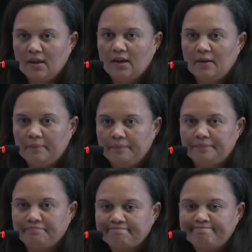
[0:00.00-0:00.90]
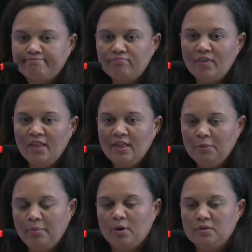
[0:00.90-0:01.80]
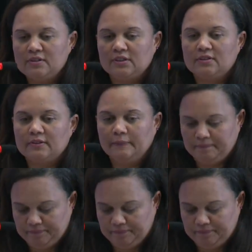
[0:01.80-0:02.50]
that process.